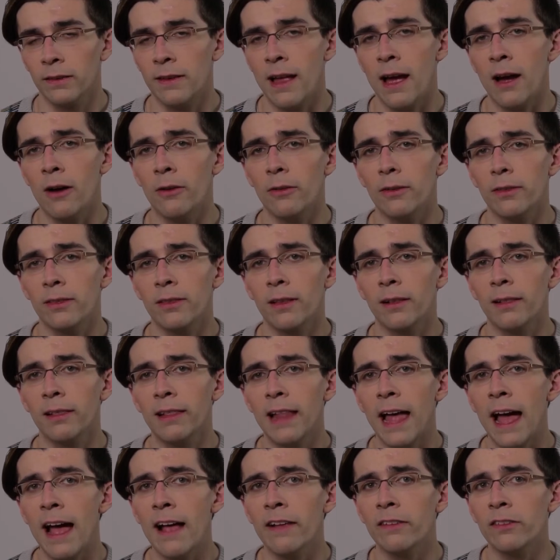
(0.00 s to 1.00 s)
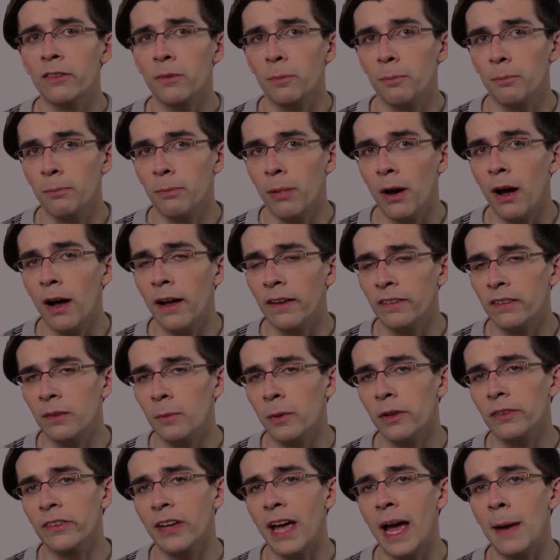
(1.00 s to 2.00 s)
Now, the last
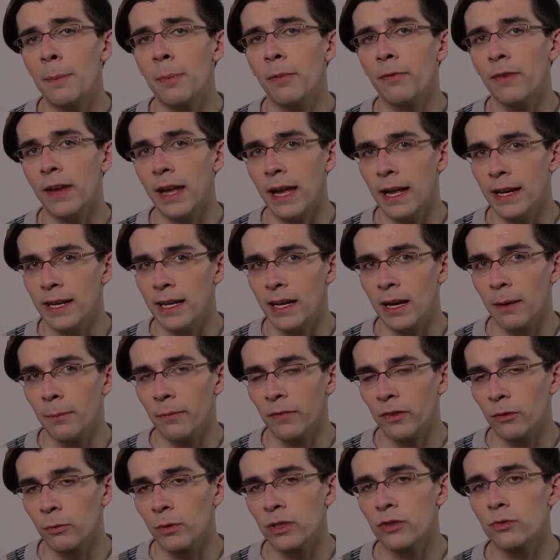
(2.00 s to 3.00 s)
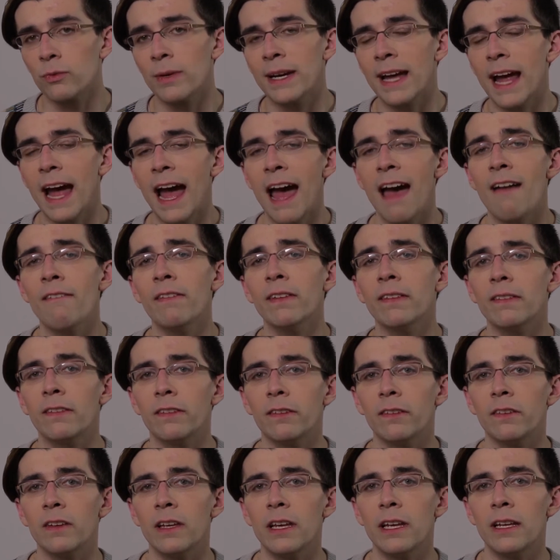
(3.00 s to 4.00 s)
possible type of idioms, which we haven't
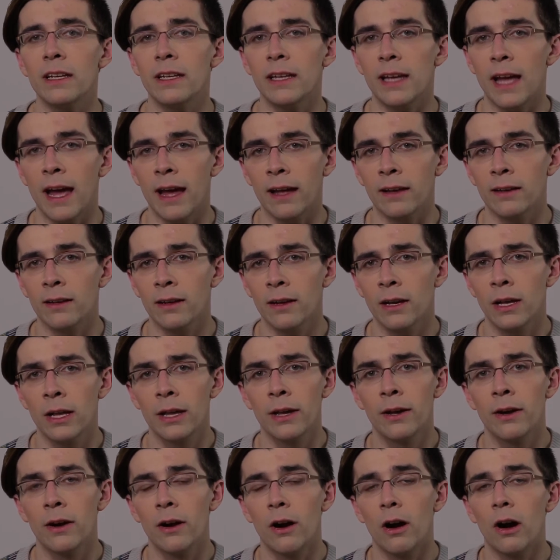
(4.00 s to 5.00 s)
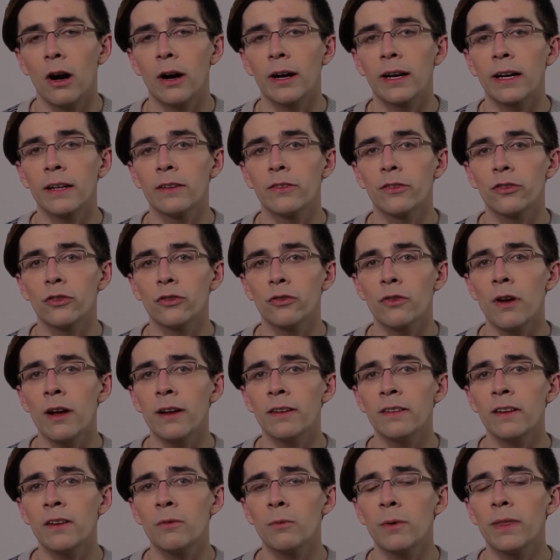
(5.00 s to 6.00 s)
seen yet, are
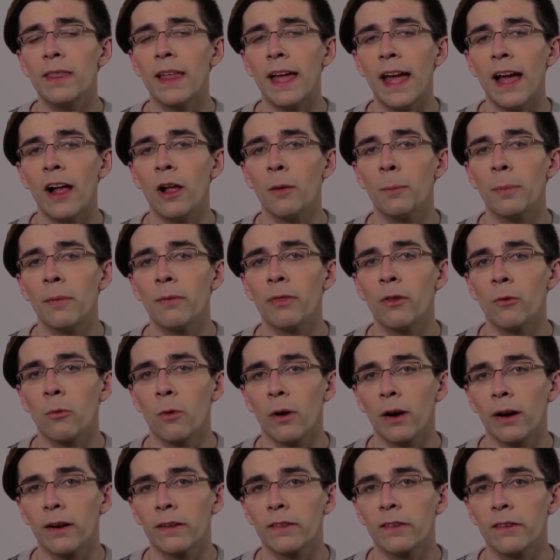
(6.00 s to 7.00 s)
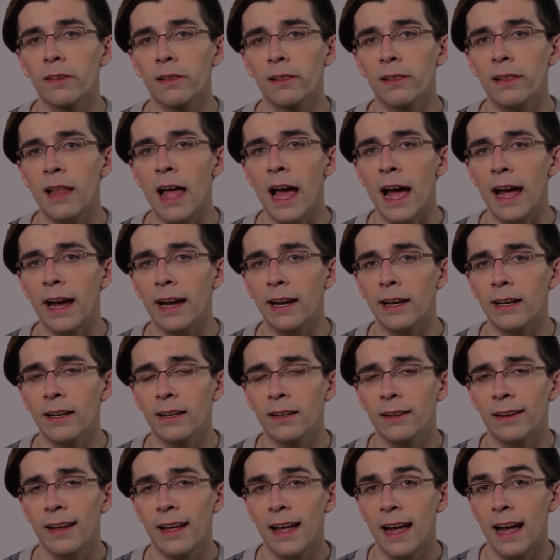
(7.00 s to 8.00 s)
constructed with the help of the words
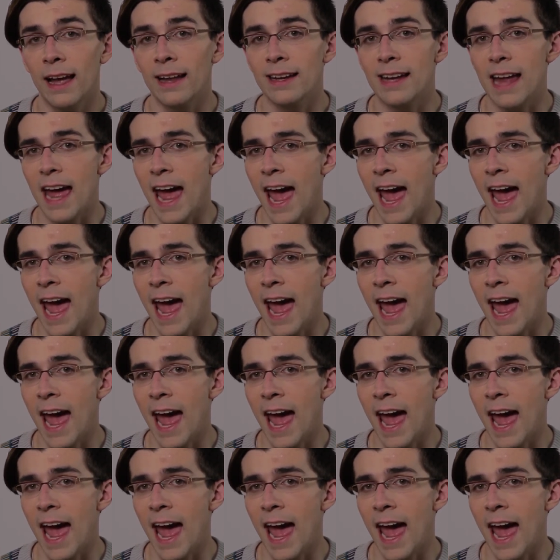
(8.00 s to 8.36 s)
like and